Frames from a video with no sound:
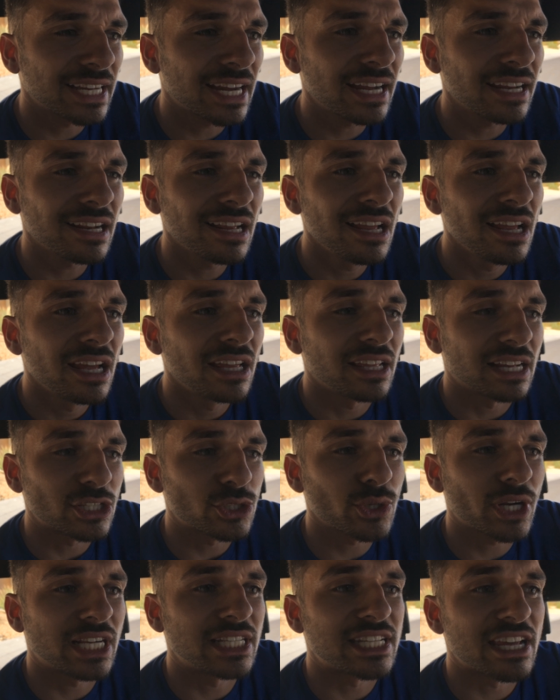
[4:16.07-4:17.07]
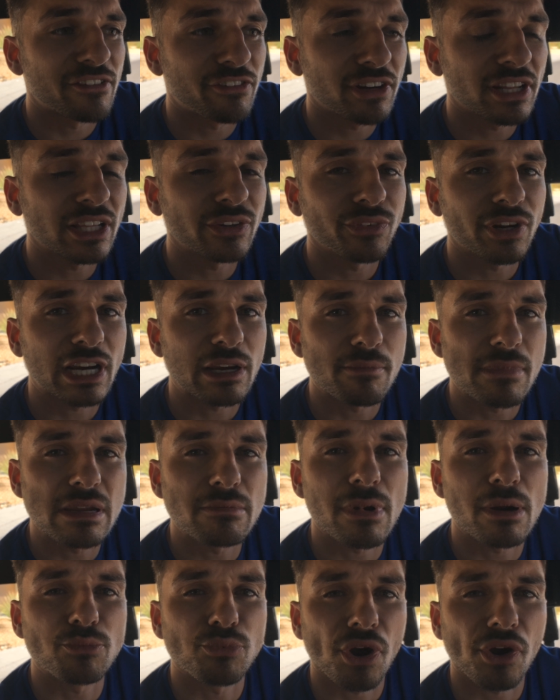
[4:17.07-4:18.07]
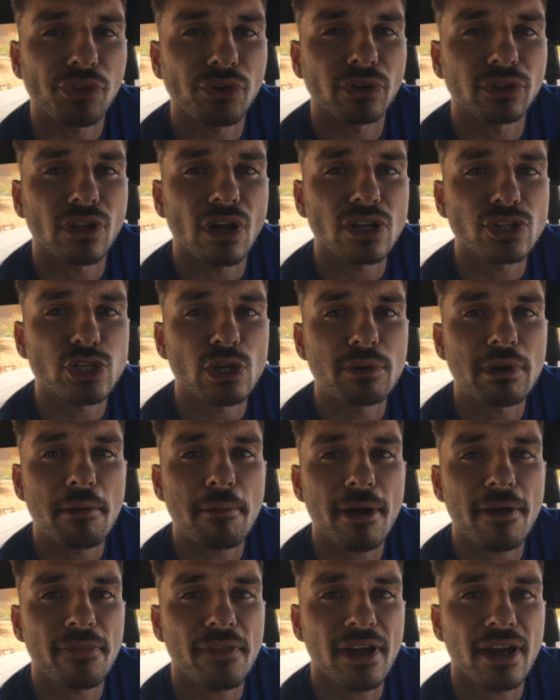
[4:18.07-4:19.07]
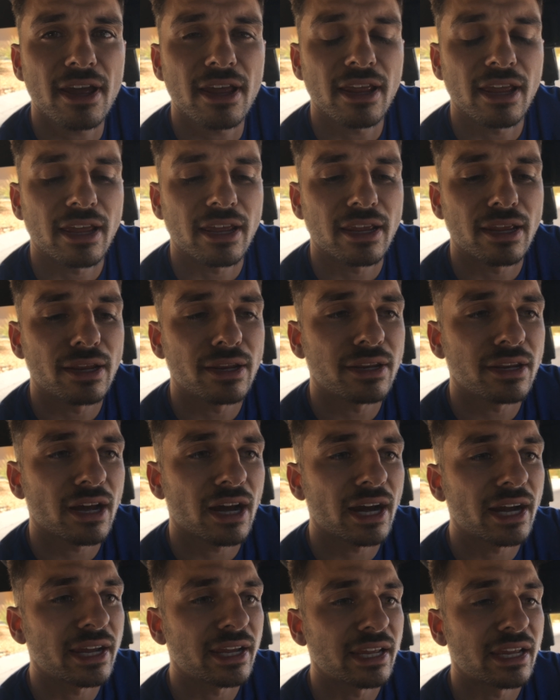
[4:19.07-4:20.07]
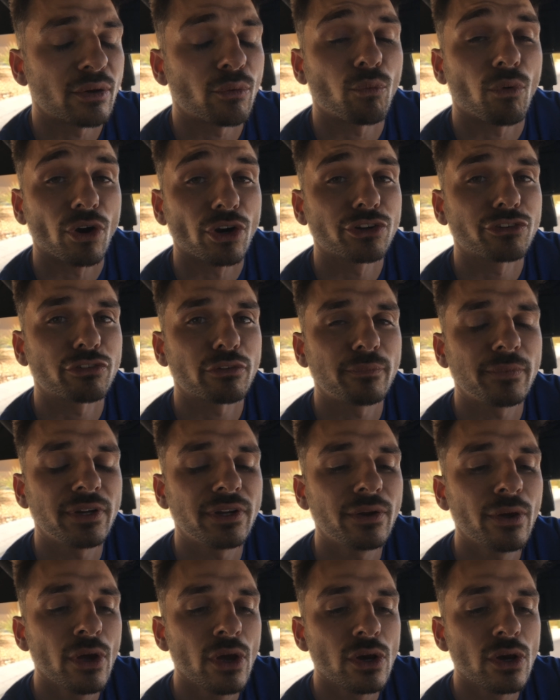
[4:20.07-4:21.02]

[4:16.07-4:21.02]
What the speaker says: that, that's what I definitely recommend. My brother-in-law told me about that, and it worked for me.